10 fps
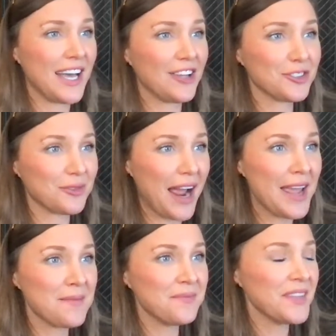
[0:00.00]
else,
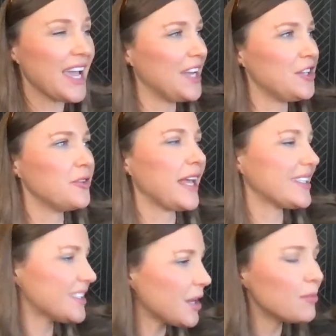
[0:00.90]
right? And you like
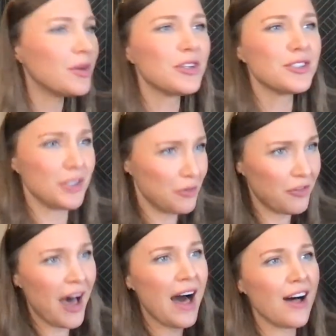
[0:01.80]
stumbled, you
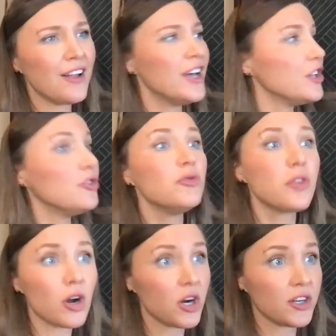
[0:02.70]
fell, you
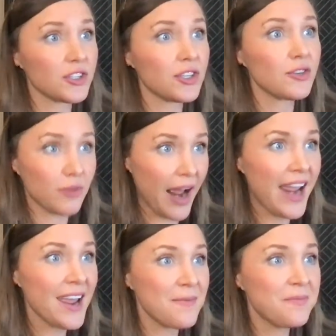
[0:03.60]
learned,
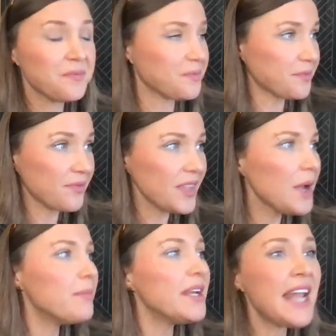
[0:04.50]
right?
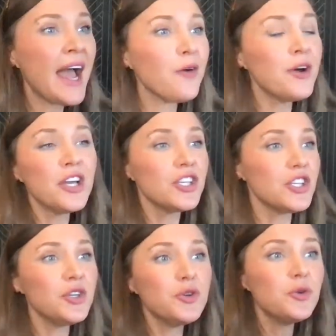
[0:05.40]
But now
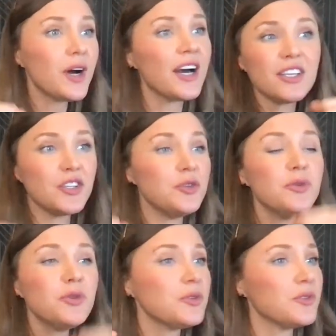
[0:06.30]
you
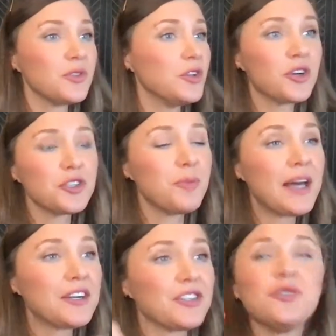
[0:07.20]
learned
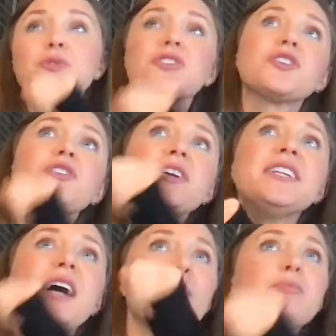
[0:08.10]
better. You
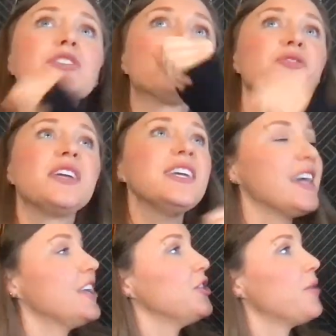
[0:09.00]
scurried up the
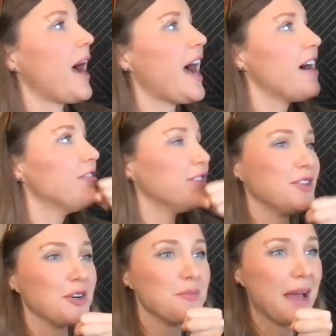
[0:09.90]
tree and you have
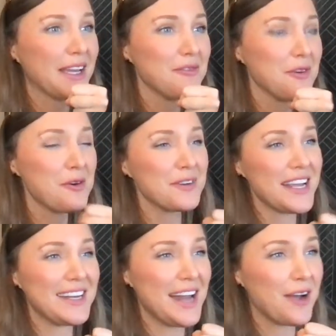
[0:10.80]
your megaphone,
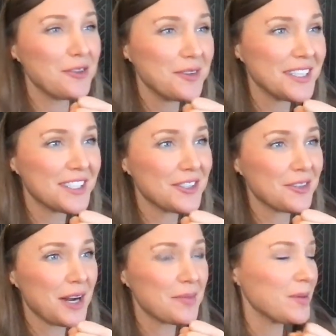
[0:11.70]
and now you get to
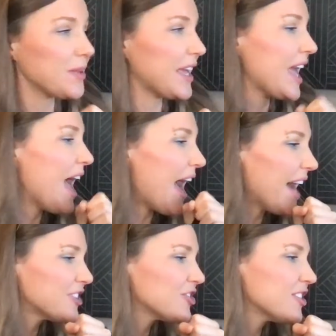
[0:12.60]
direct people like,
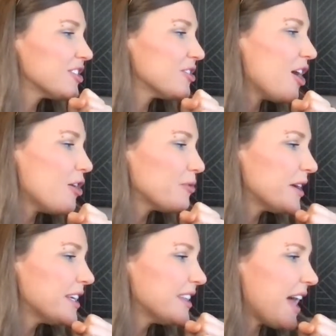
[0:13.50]
actually, you're all
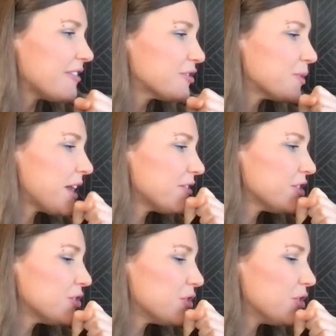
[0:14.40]
running left whenever
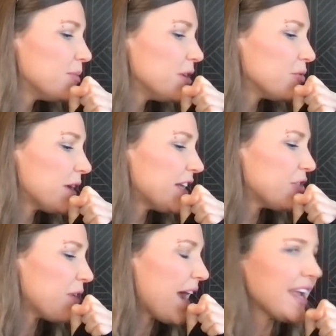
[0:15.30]
you could be running
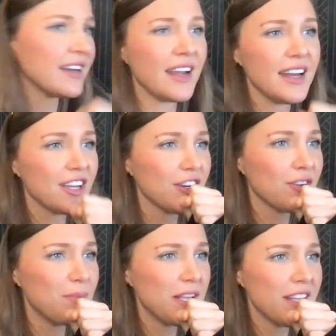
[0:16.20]
right, and it
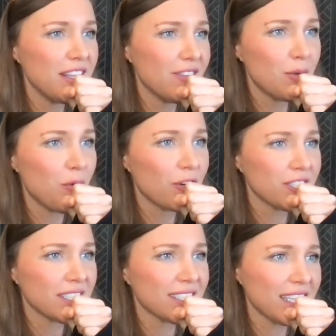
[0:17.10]
could be even more
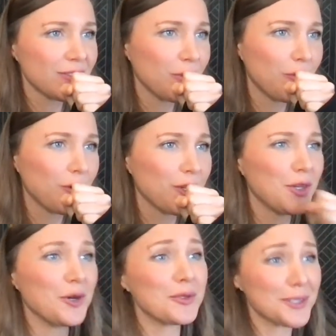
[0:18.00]
successful for
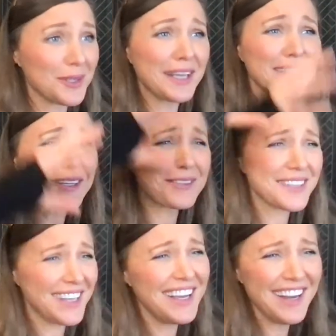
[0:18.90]
you. So like,
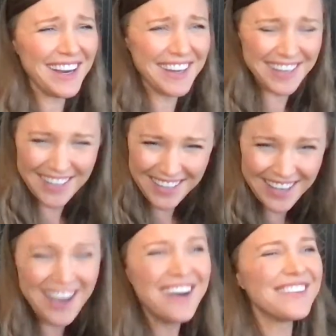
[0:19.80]
literally
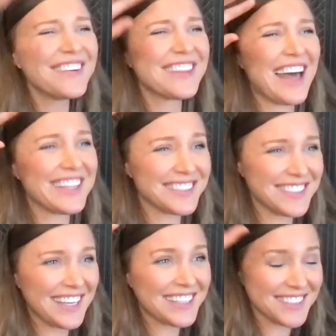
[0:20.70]
with that
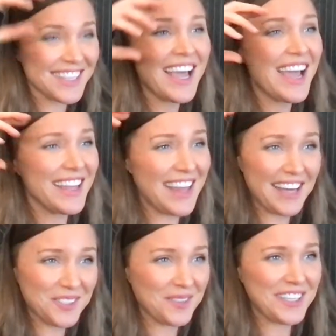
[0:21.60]
6 and
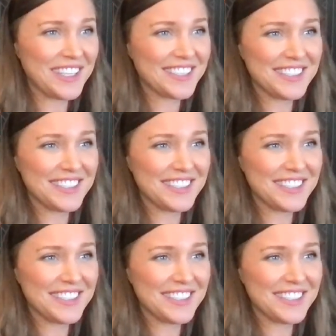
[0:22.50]
that 20th